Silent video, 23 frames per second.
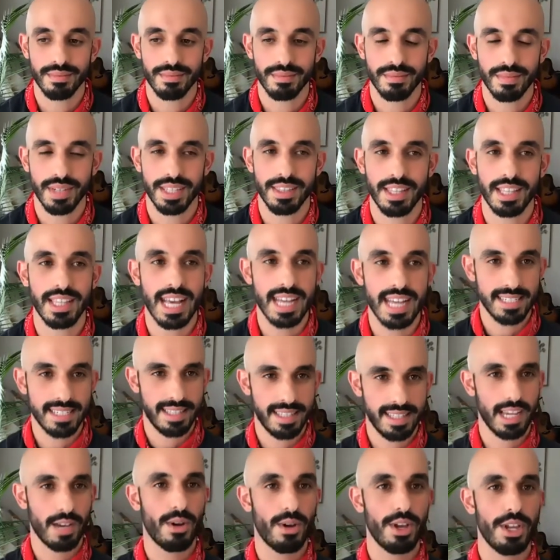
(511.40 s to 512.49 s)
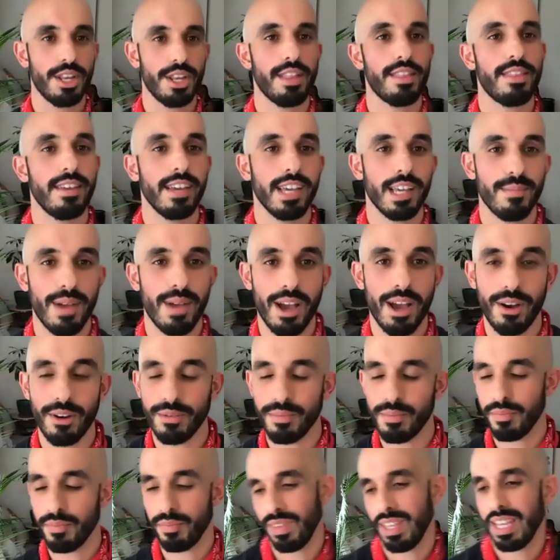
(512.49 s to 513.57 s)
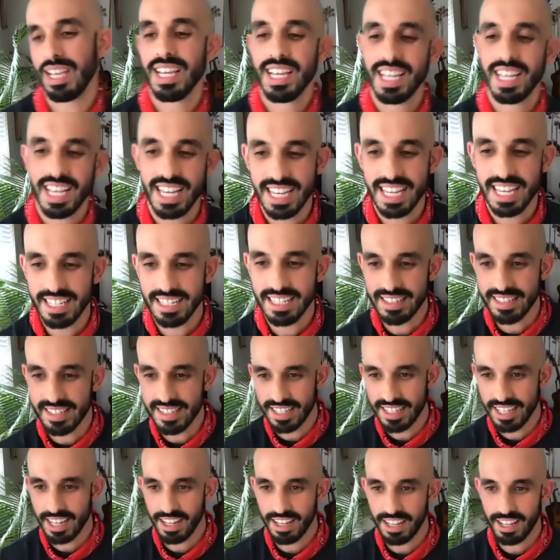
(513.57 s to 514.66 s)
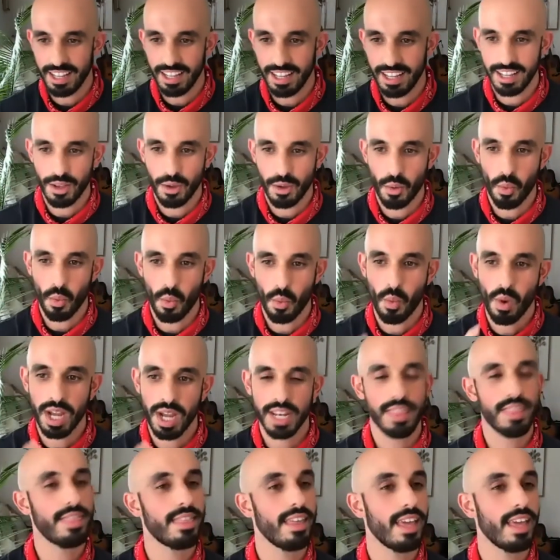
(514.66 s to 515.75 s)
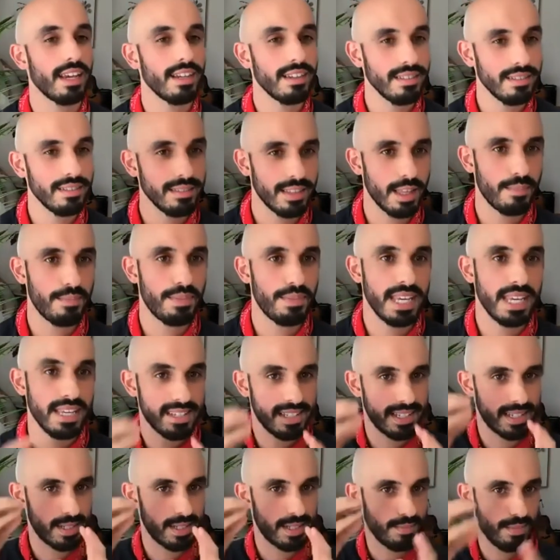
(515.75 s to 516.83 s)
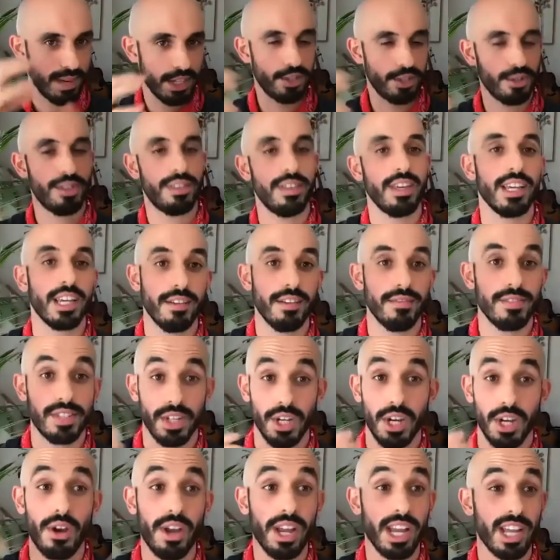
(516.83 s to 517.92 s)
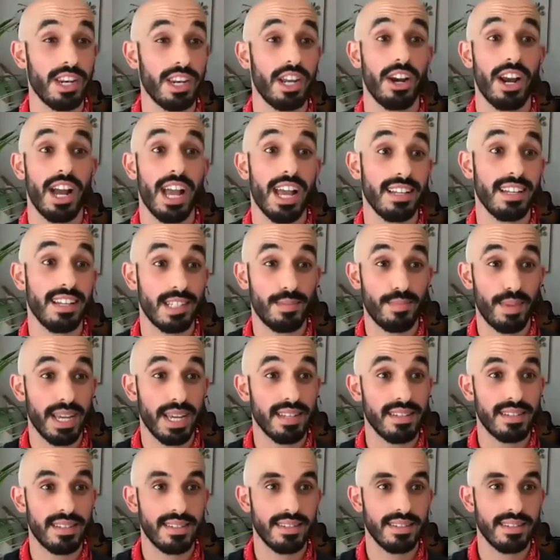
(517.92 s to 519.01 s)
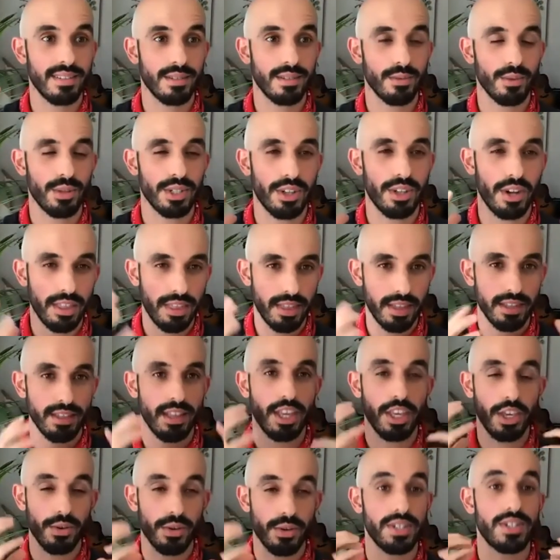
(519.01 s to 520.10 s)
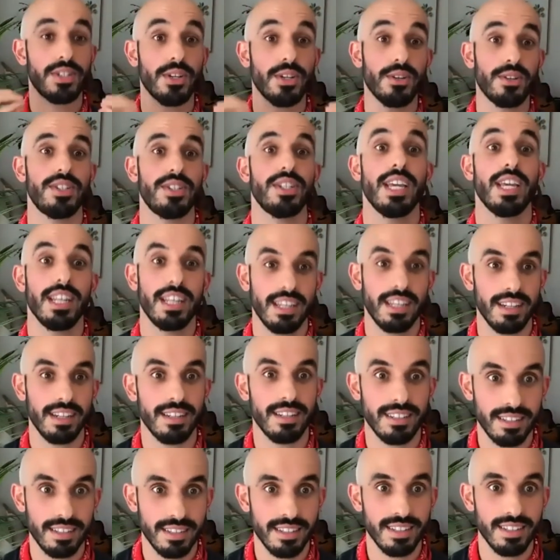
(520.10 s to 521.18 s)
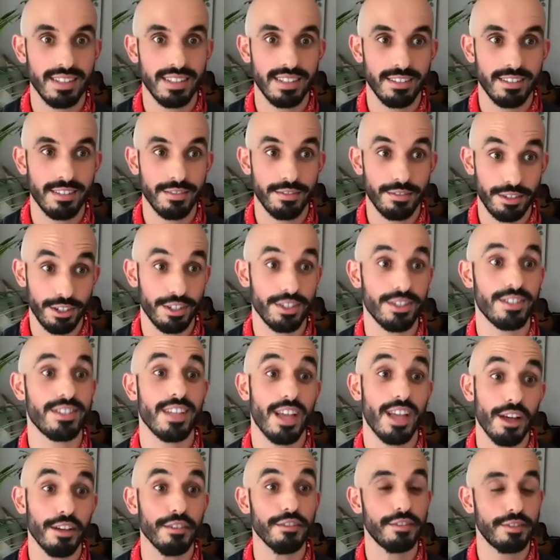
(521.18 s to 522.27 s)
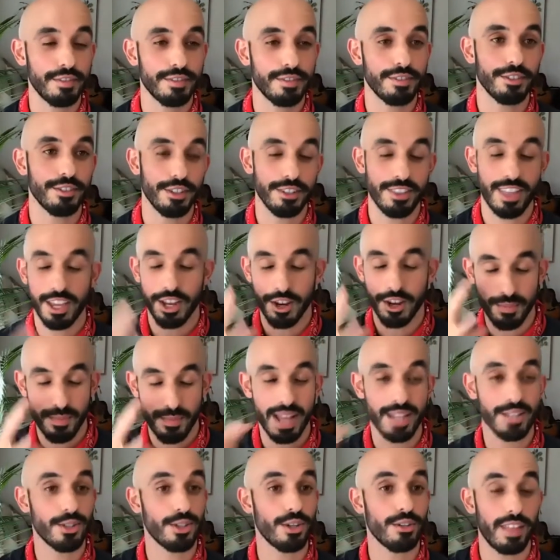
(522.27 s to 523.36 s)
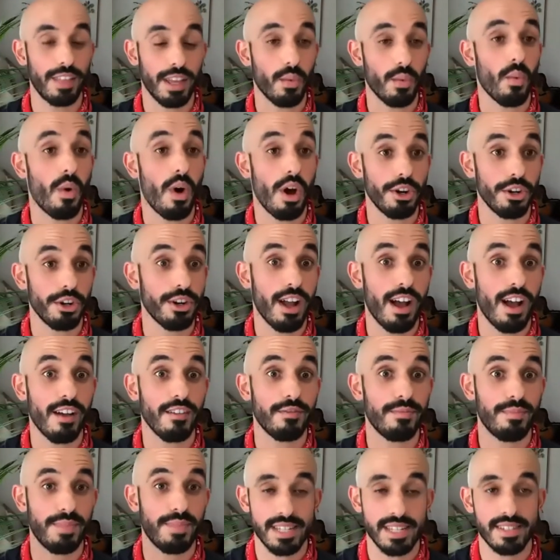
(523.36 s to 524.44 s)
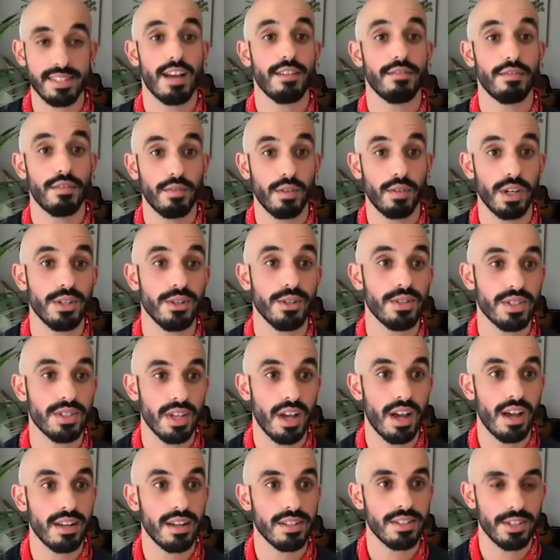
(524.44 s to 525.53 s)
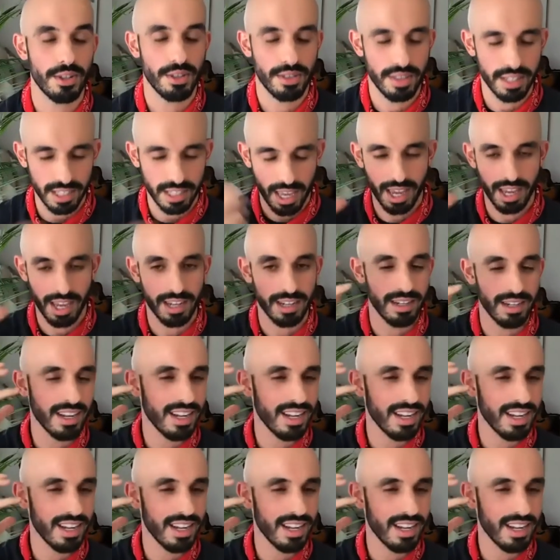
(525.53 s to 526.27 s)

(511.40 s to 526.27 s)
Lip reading: And the last thing I want you to think about is one thing the piece made you think of. So going into your headspace, was there anything that you associated for yourself, or that your mind sort of like wandered off based off of what you saw? So thinking in